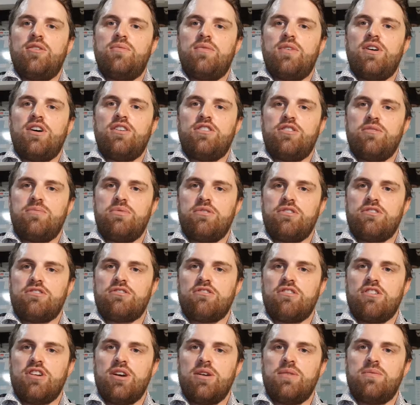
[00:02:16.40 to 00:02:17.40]
other
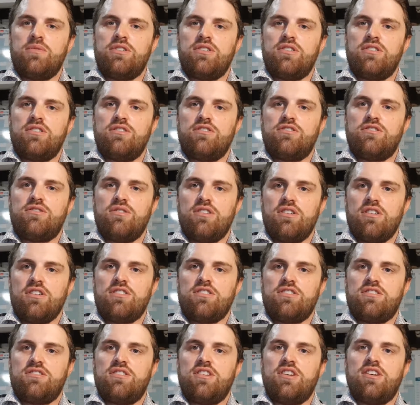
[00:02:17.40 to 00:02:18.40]
prescribed
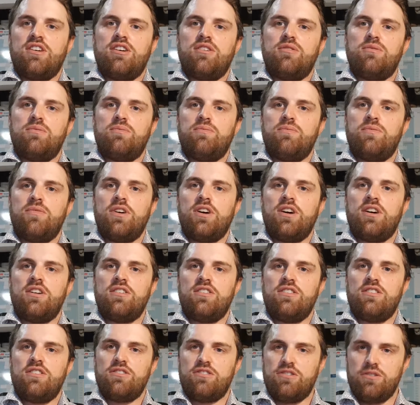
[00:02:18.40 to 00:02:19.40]
drugs
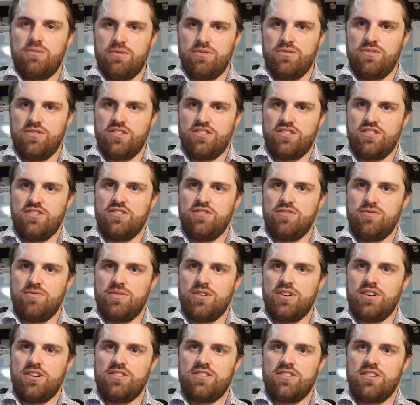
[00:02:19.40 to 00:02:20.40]
under the supervision of
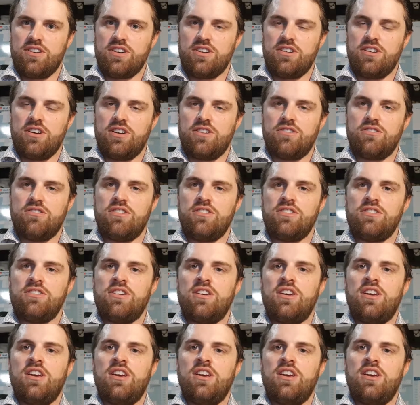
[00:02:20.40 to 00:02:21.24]
my psychiatrist.